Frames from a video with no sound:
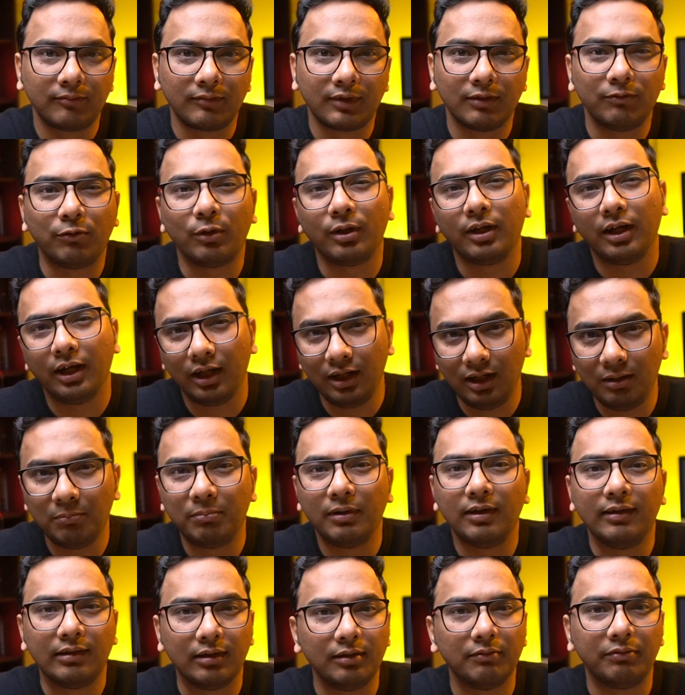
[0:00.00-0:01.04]
For any
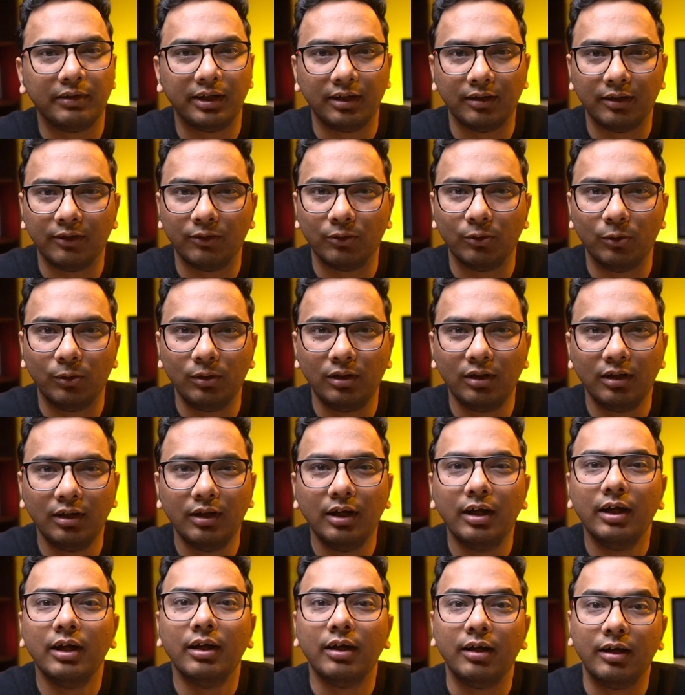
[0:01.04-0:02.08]
personal finance goal,
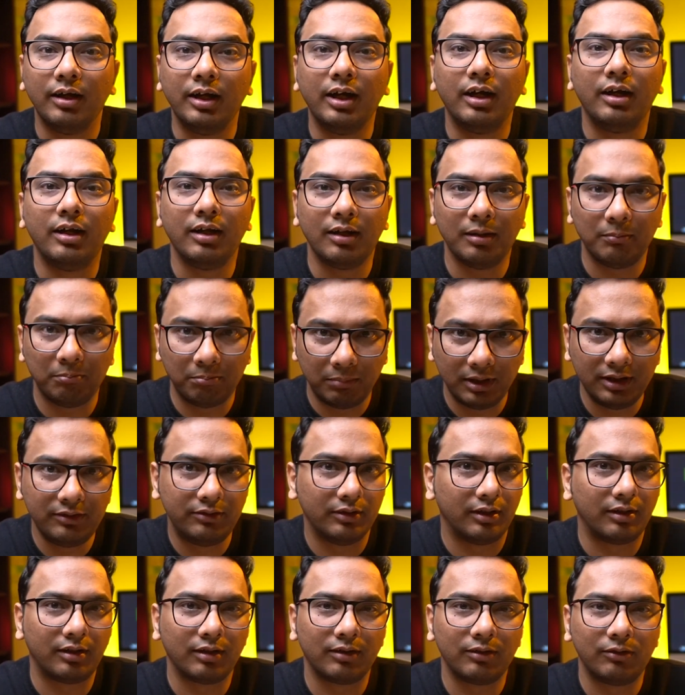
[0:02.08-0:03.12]
creating a
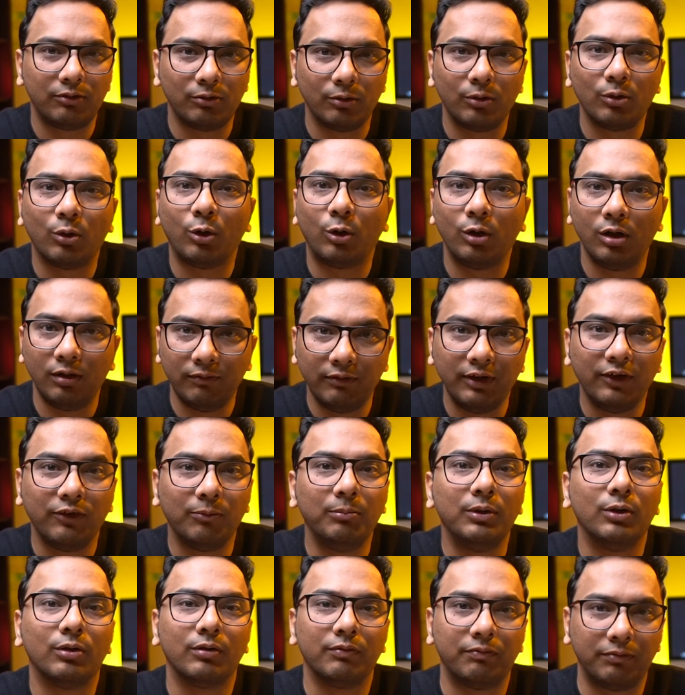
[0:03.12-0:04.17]
budget should always
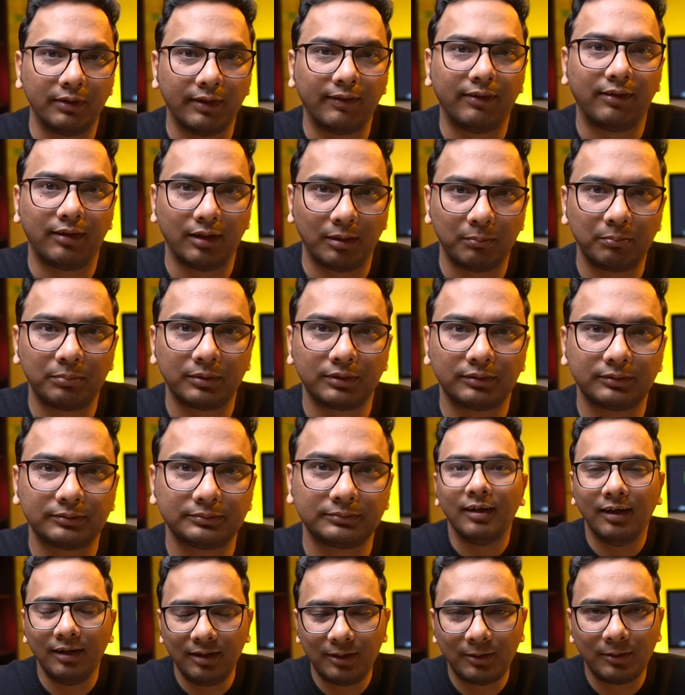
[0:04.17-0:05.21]
be your first step.
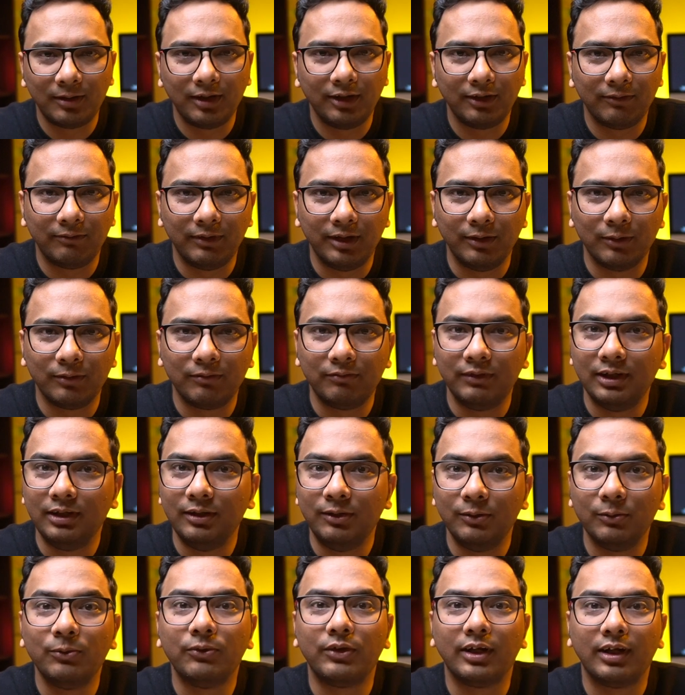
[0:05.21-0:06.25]
In today's video, we'll
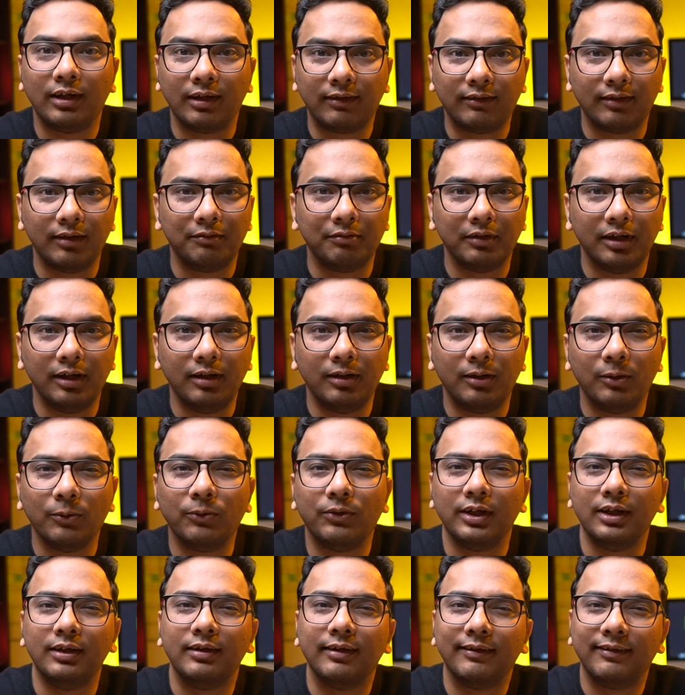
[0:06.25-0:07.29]
use an Excel file to
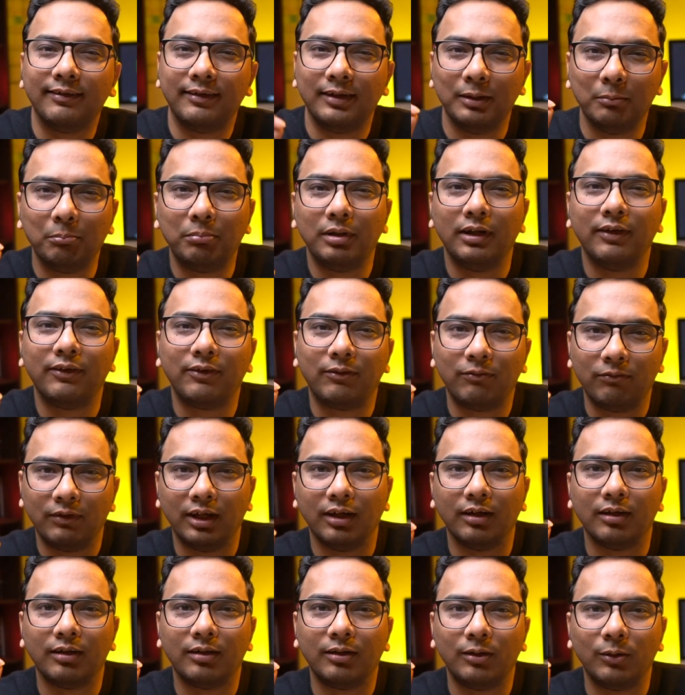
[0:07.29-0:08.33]
see the simplest
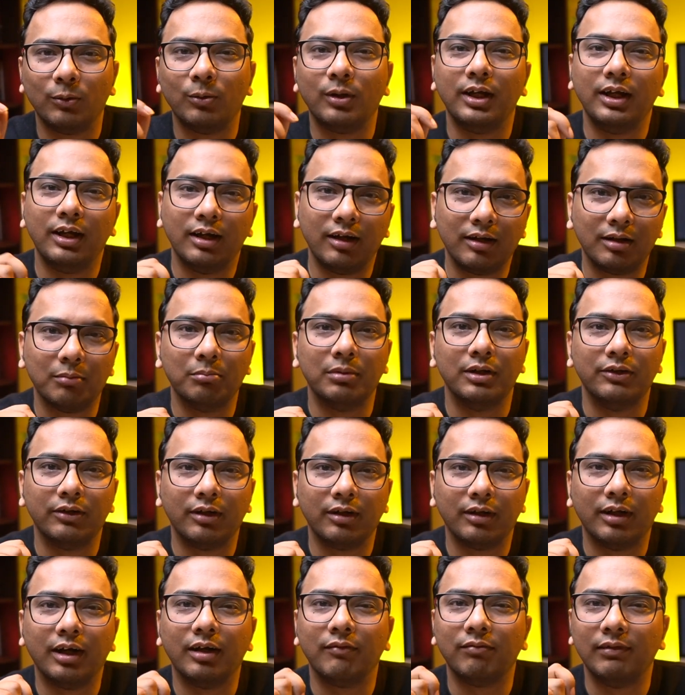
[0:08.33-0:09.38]
way to create a
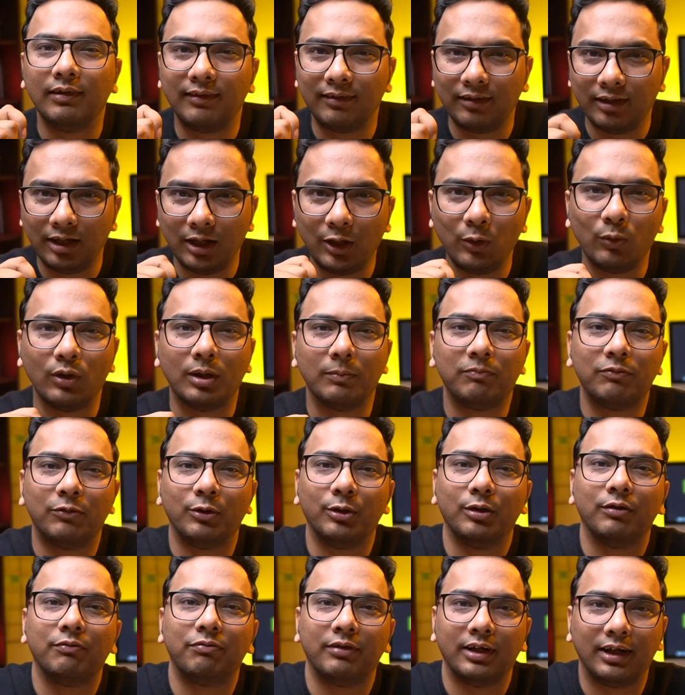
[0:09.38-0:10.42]
budget that will set you up for
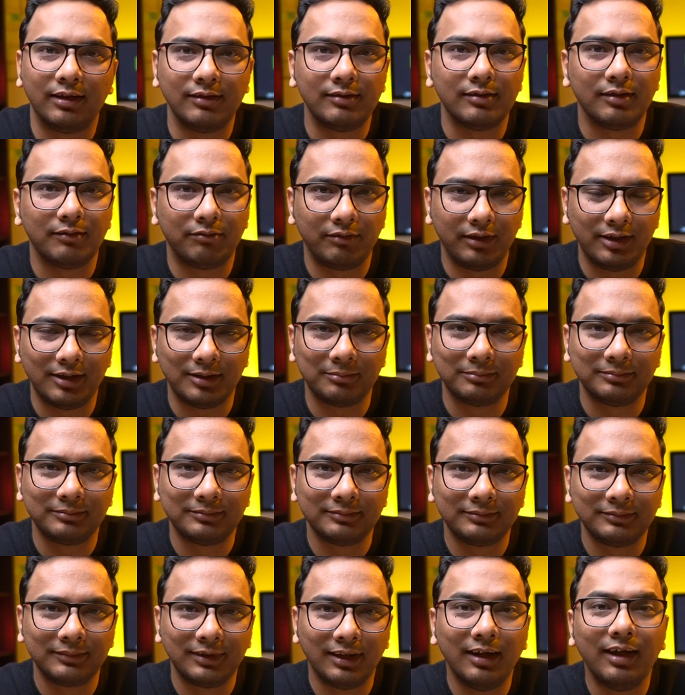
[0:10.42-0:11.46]
your financial freedom.
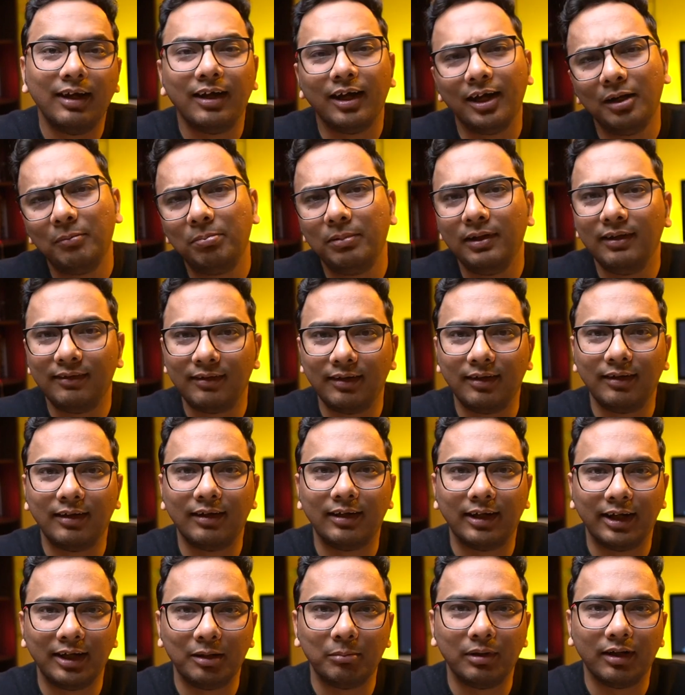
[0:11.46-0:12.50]
And please hit the
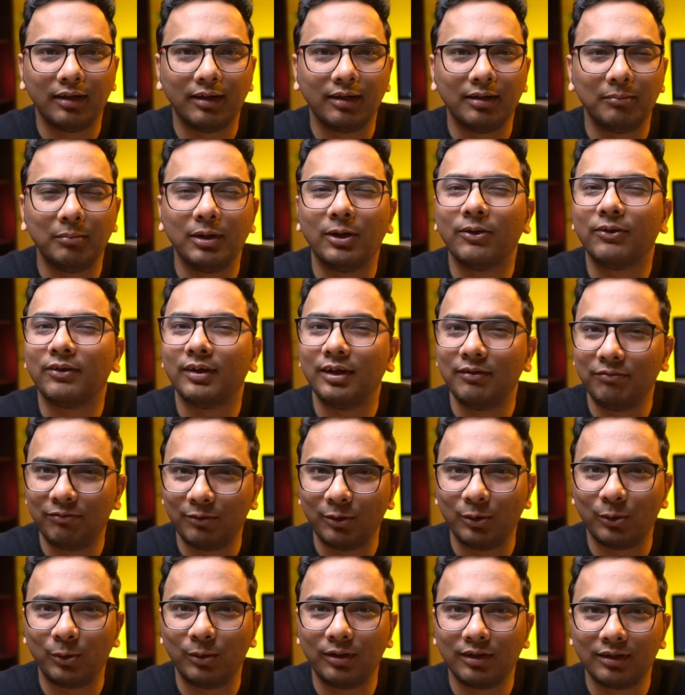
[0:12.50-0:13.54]
like button because if you
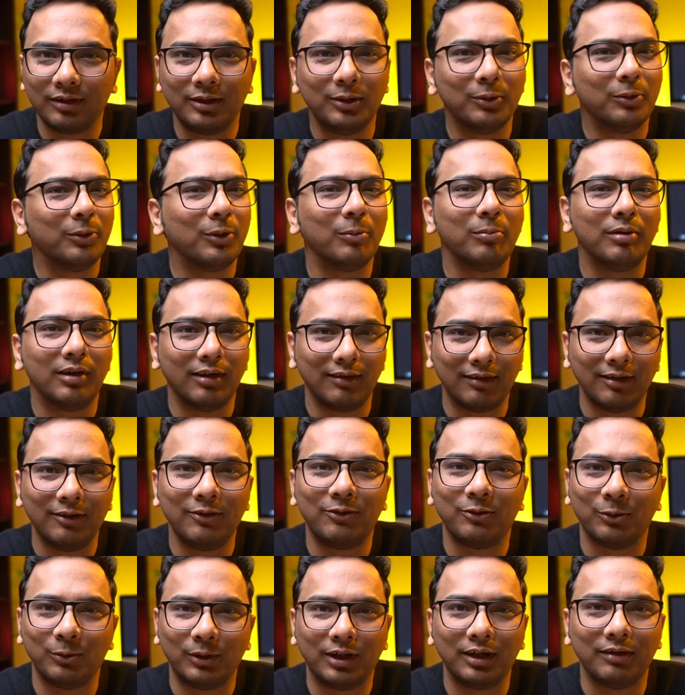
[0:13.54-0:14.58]
don't, YouTube doesn't
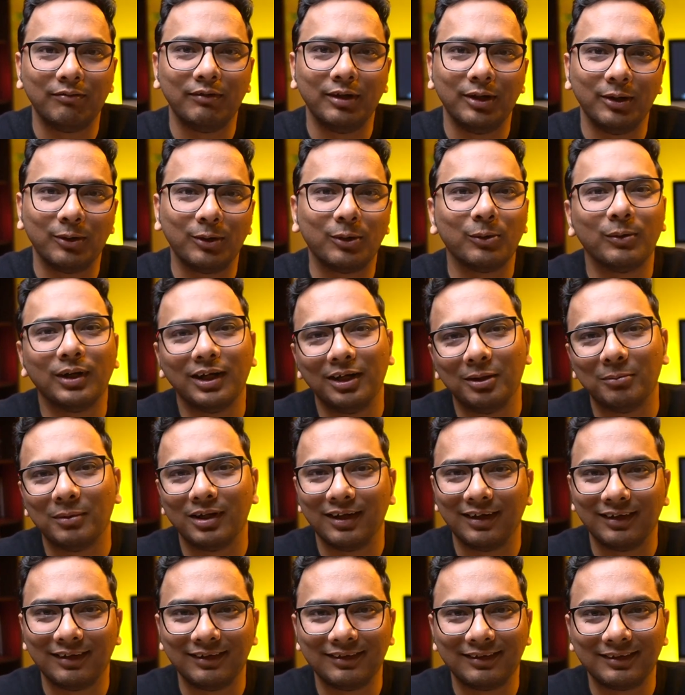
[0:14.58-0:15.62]
show our video to
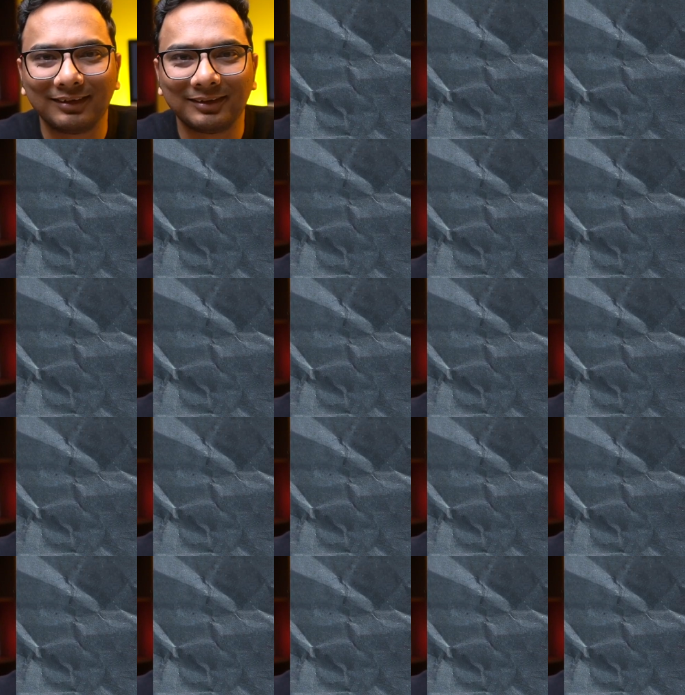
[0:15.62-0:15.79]
anybody else.